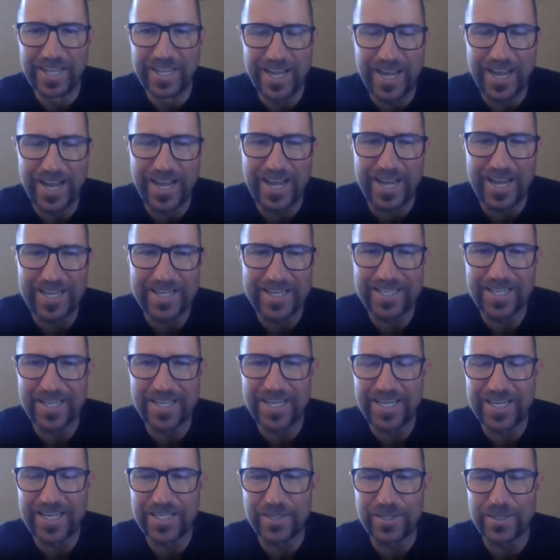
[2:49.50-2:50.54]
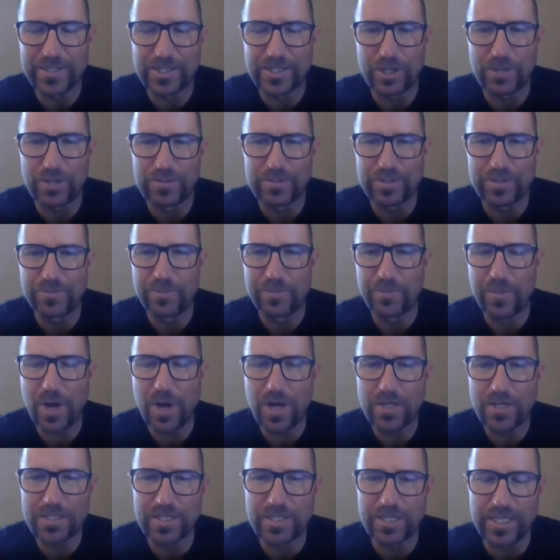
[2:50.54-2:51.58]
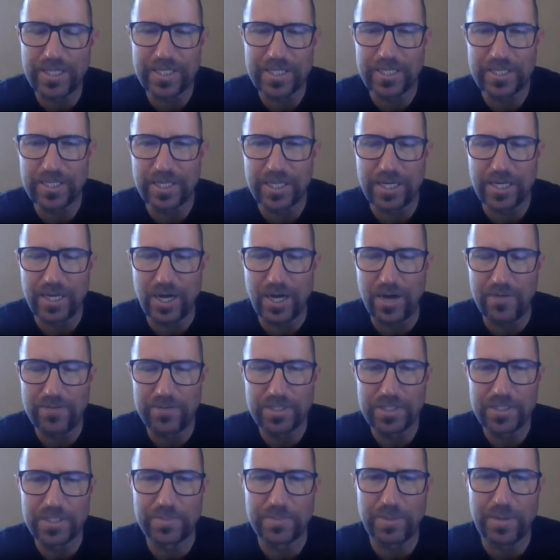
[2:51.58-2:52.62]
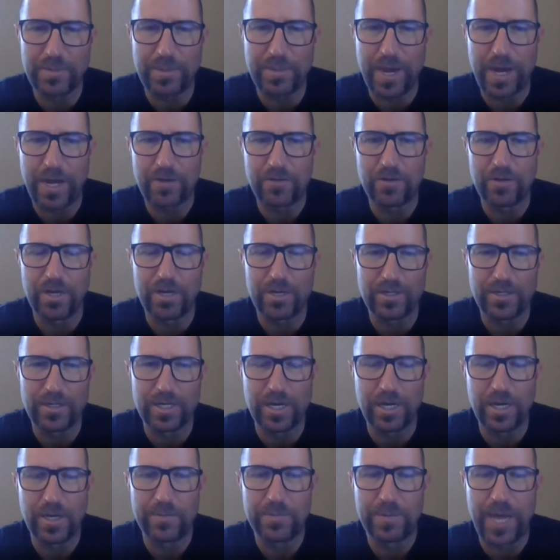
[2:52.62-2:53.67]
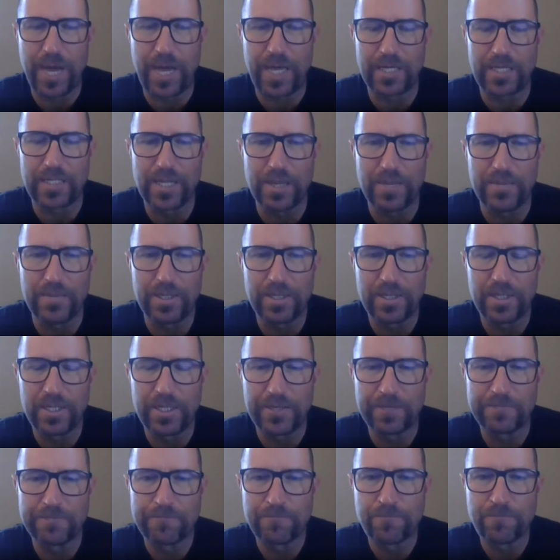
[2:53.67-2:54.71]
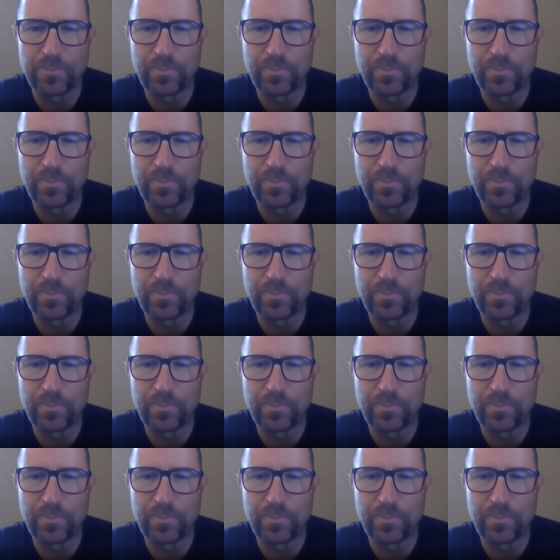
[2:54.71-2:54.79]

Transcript: And, in terms of malting, obviously my background academically